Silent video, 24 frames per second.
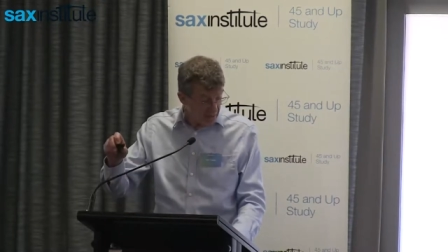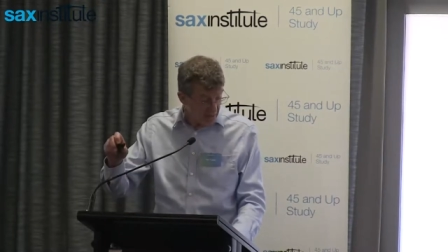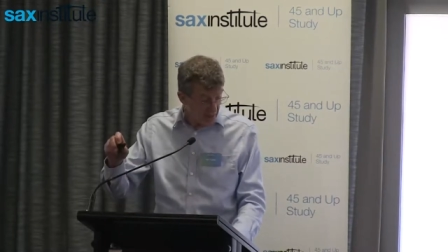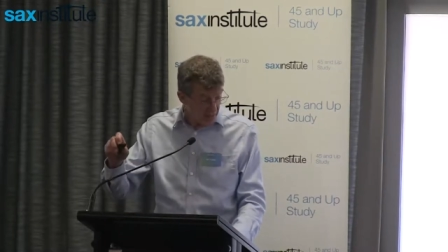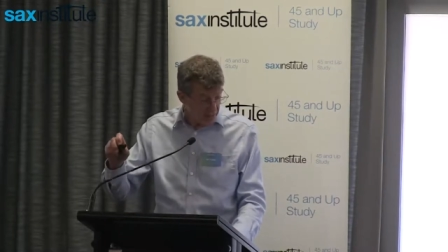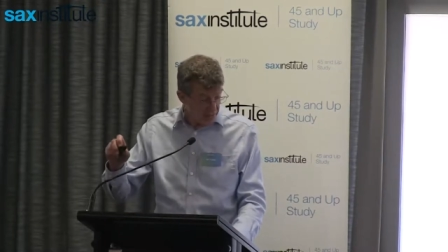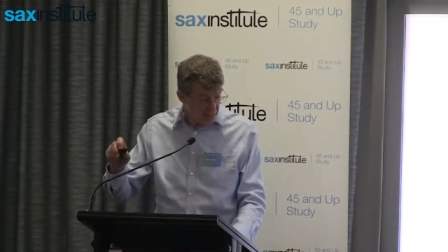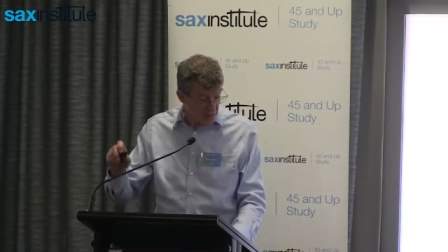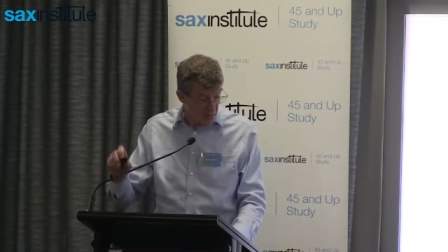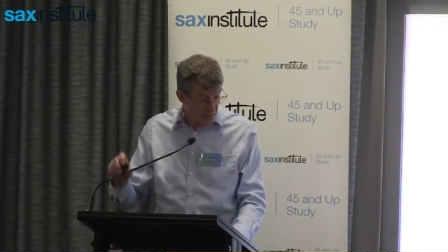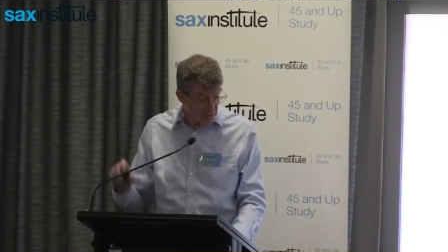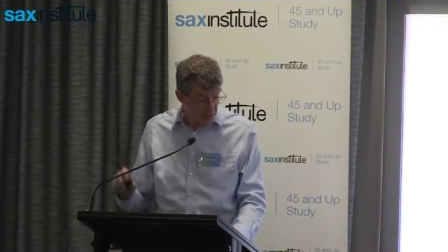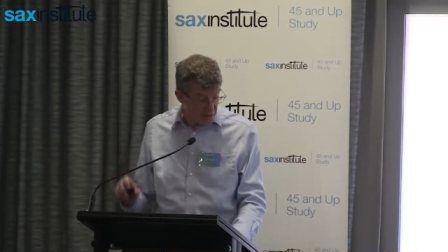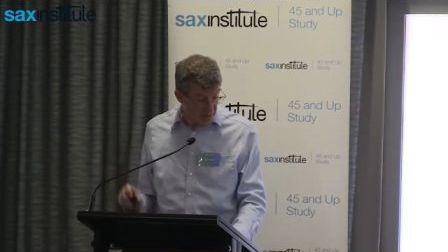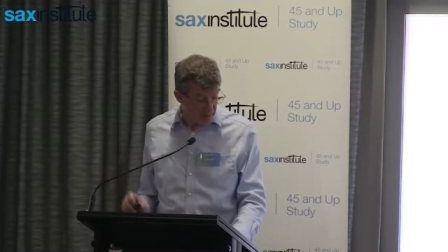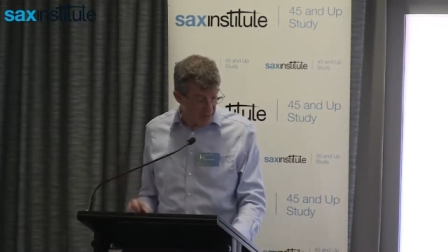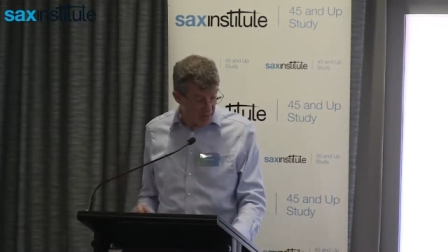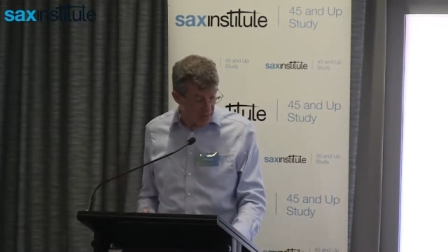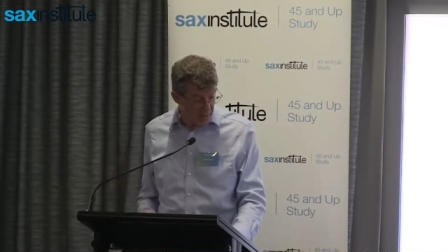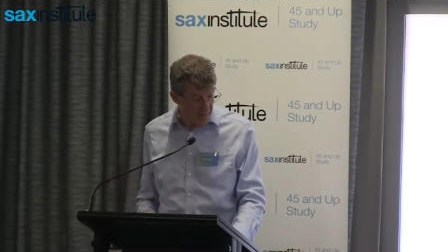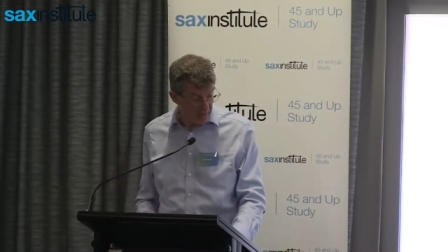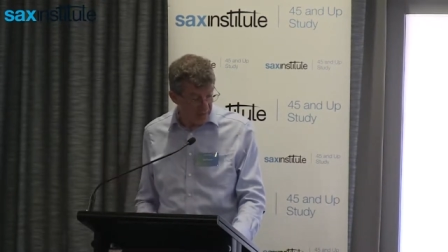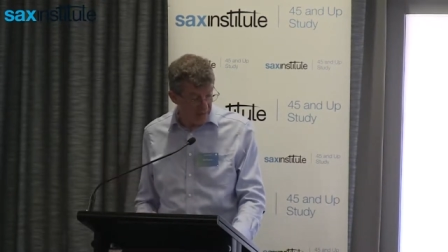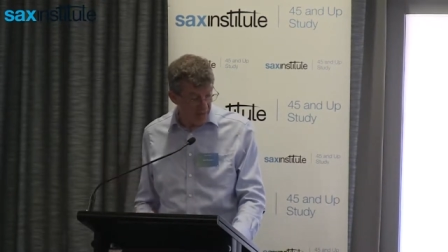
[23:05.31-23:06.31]
And of course, we
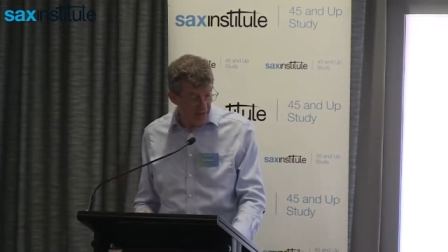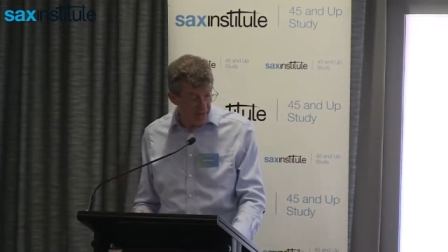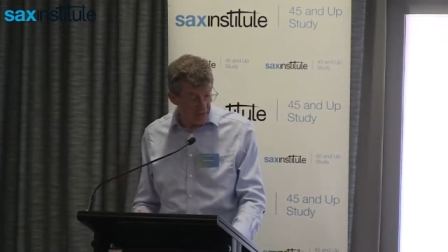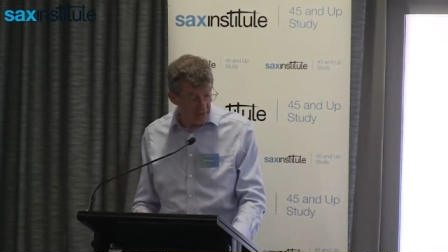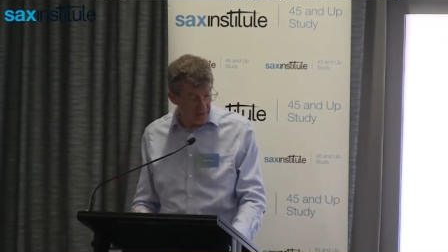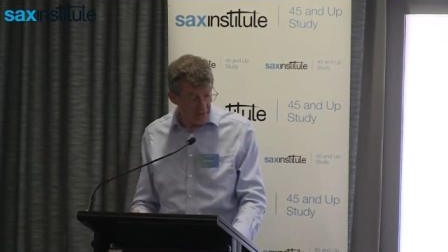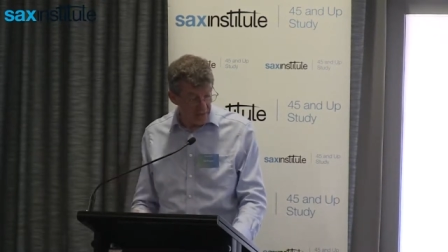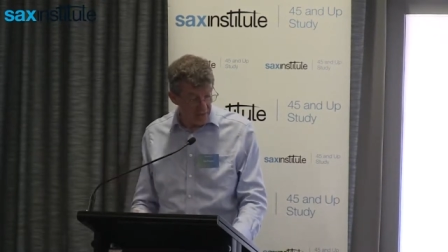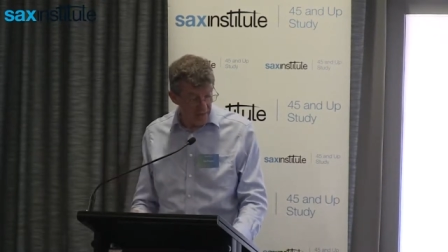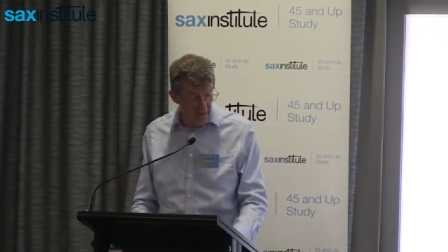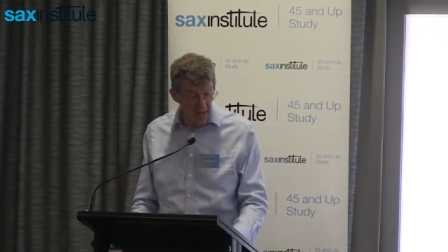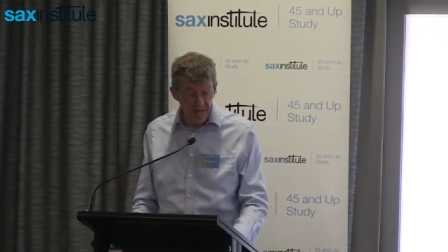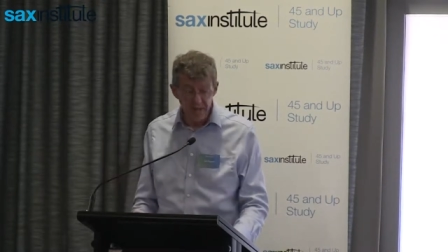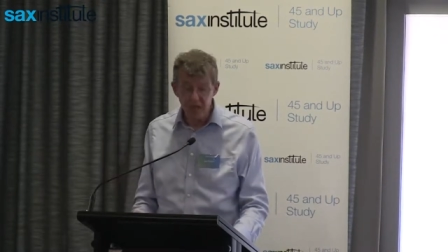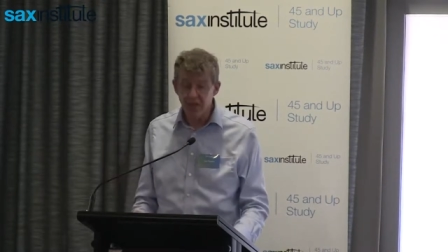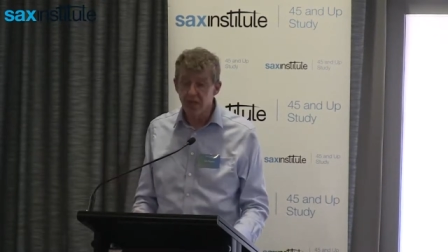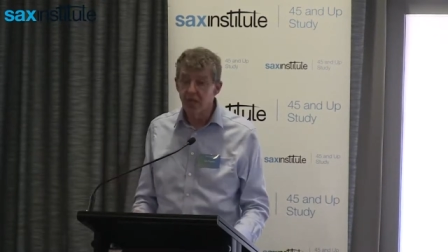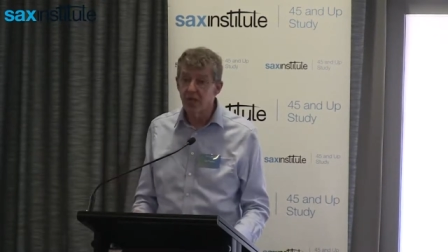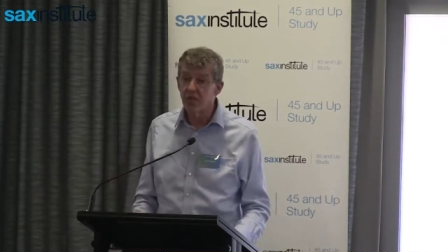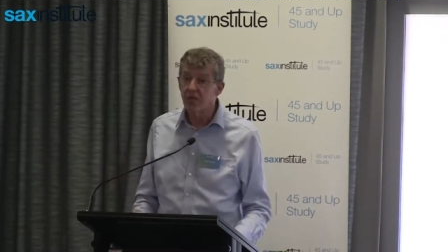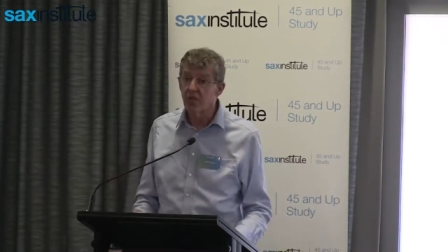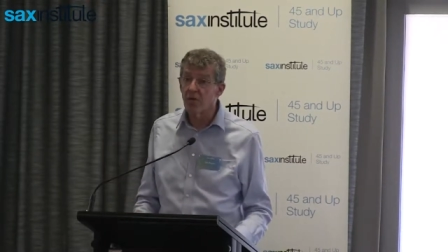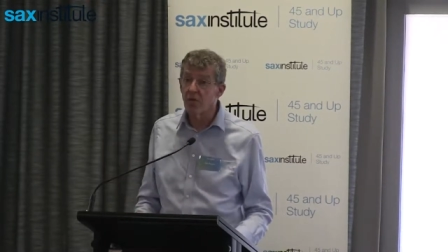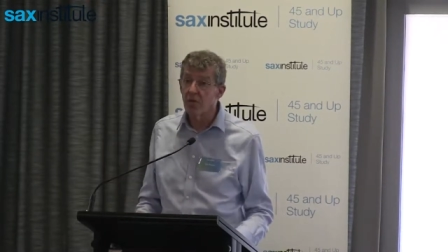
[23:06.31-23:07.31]
have effective
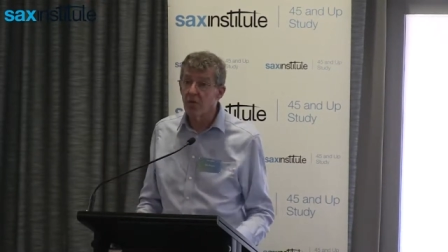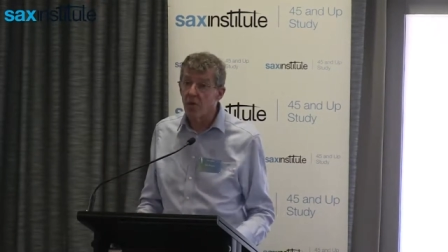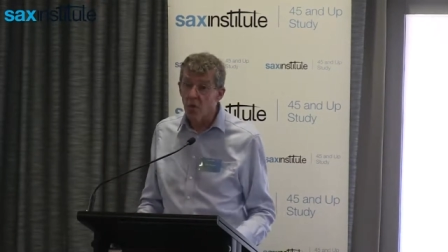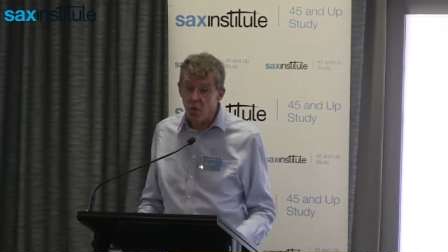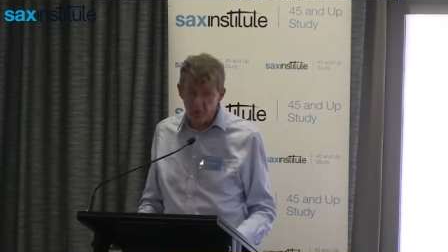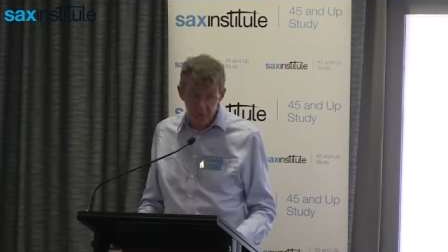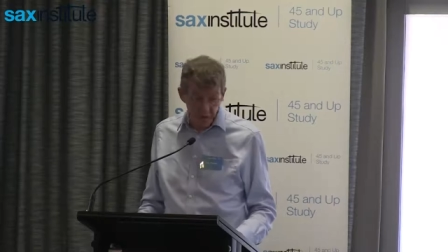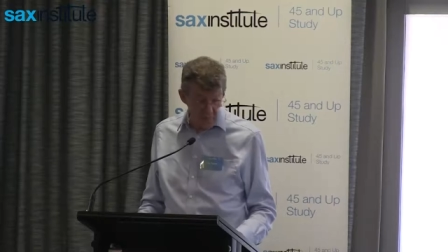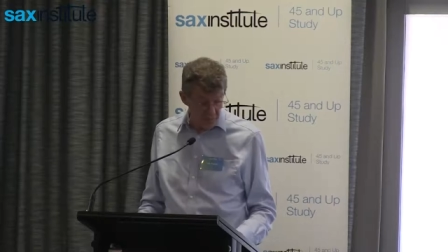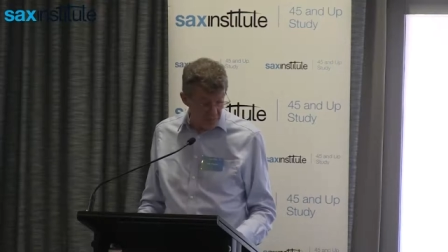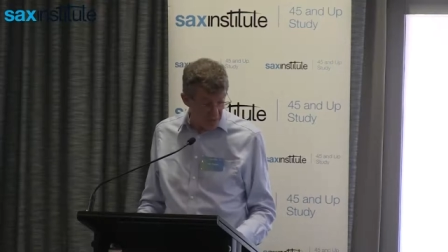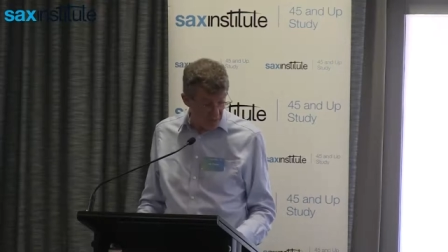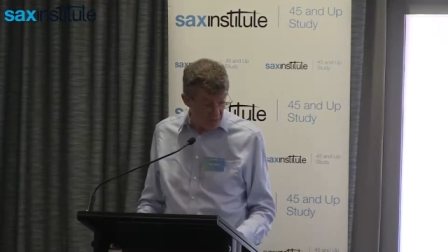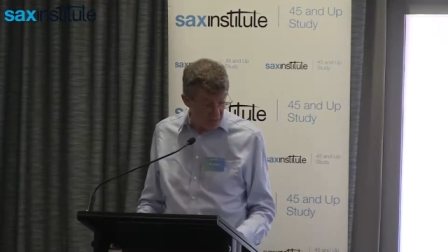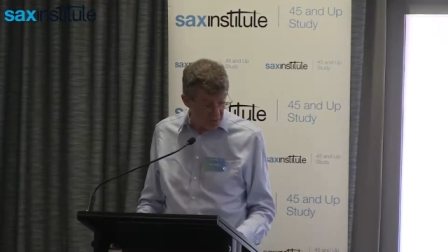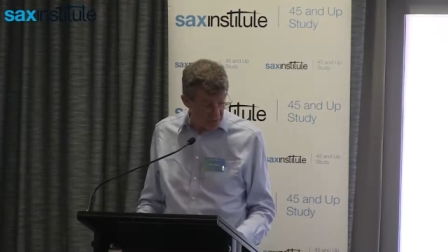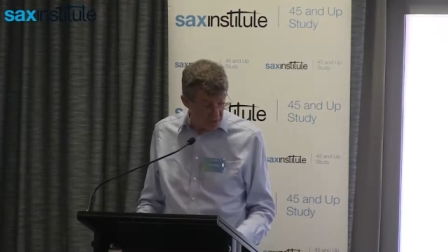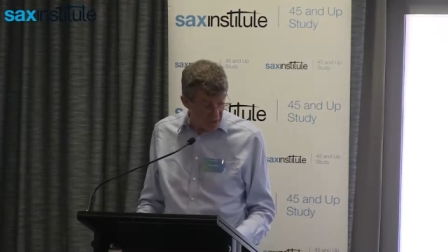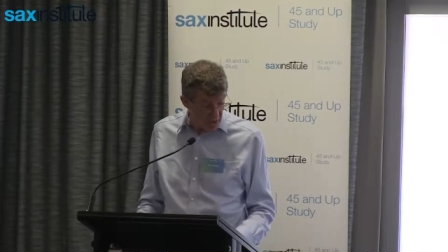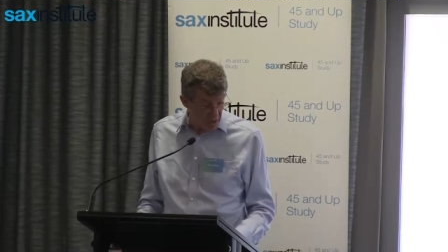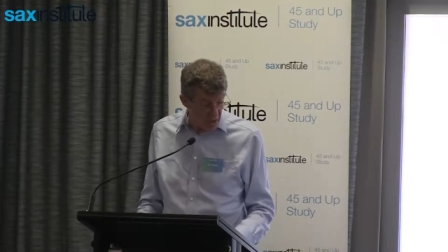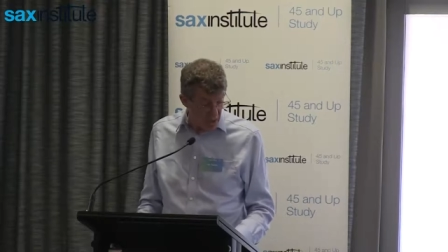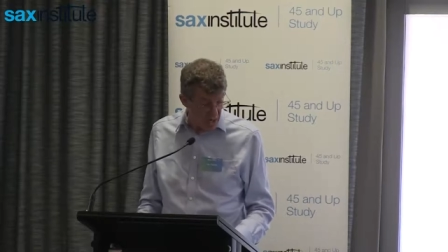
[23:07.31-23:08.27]
vaccines for both of those,